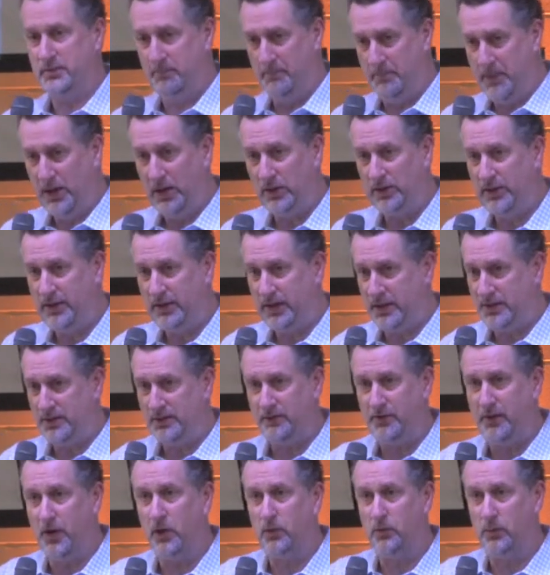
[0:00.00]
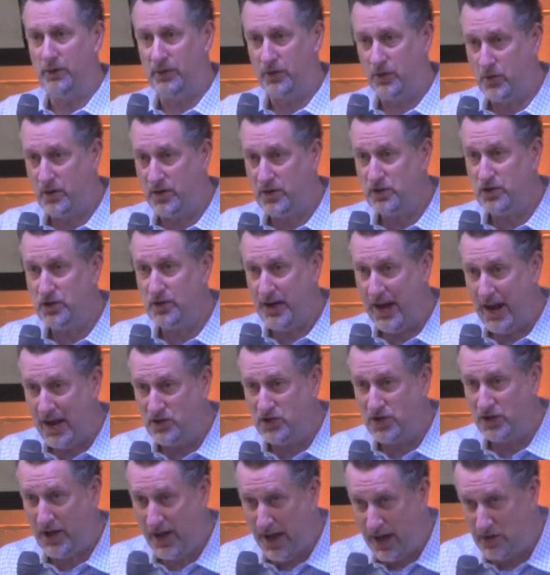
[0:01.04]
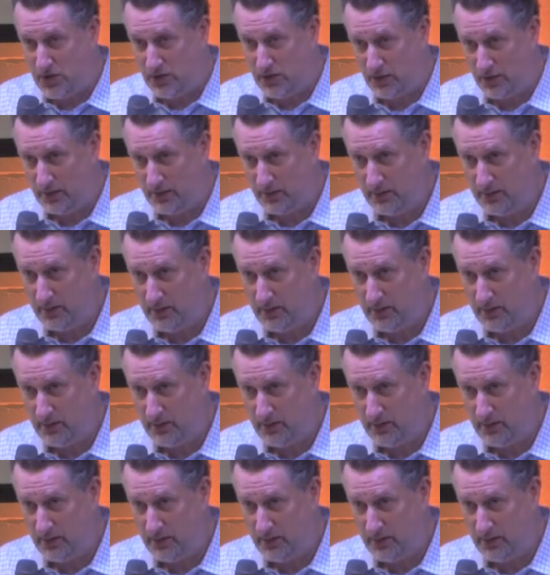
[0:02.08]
building is filled with Christian education.